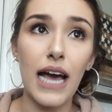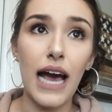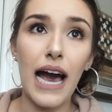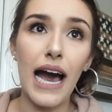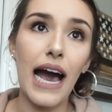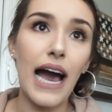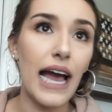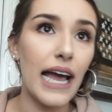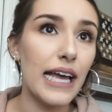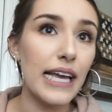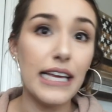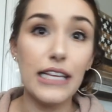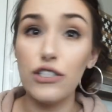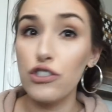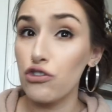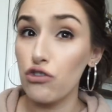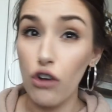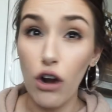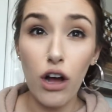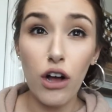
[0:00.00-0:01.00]
I
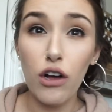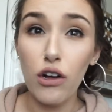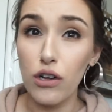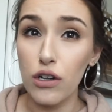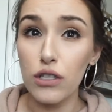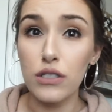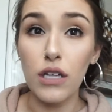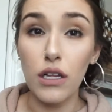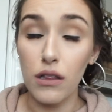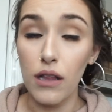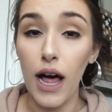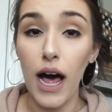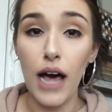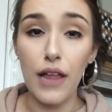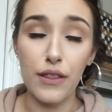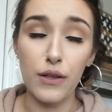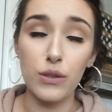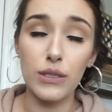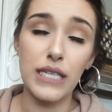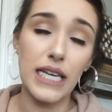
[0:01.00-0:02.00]
struggled a lot
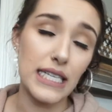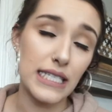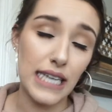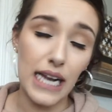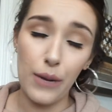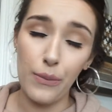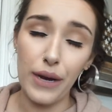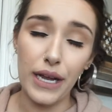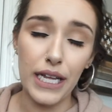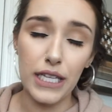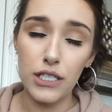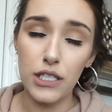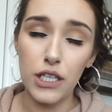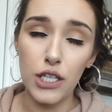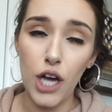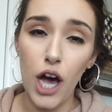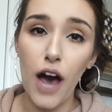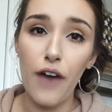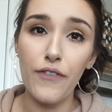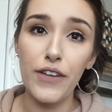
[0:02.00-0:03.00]
on those days that I went into
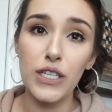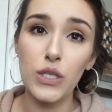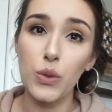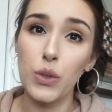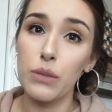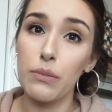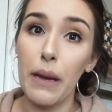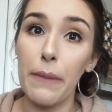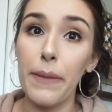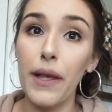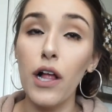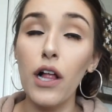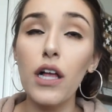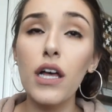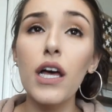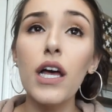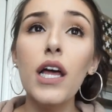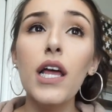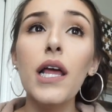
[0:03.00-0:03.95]
the office with my milk.